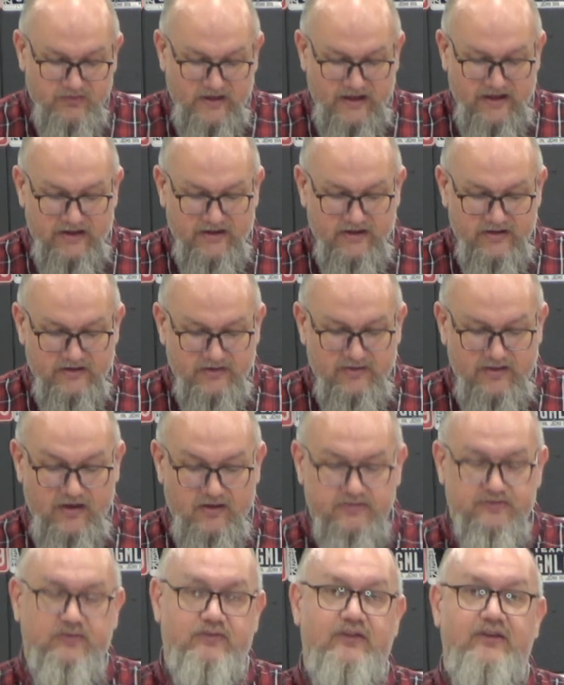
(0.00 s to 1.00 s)
and they
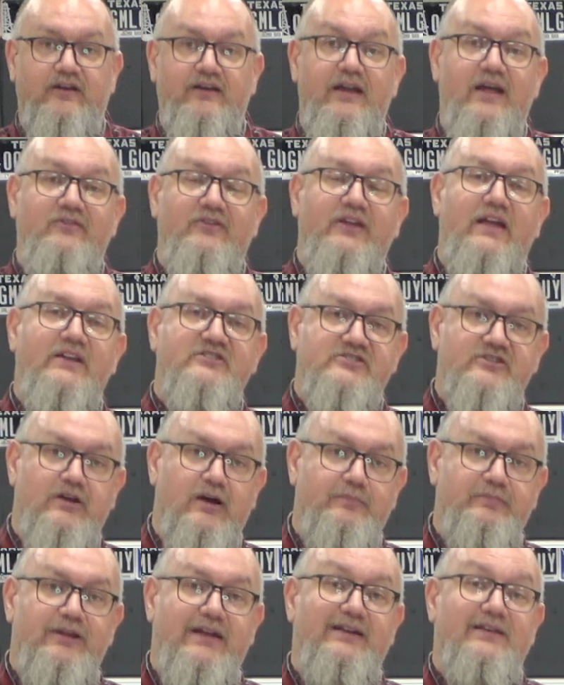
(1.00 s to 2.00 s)
also did a navigation
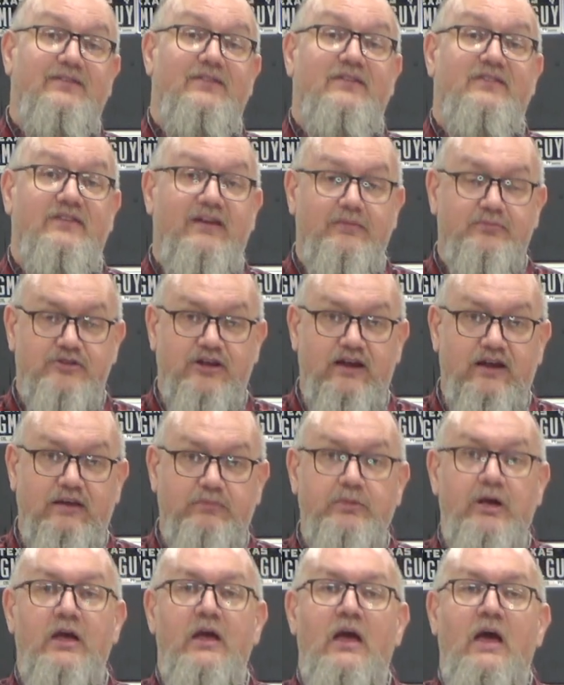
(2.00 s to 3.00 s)
update at the same time.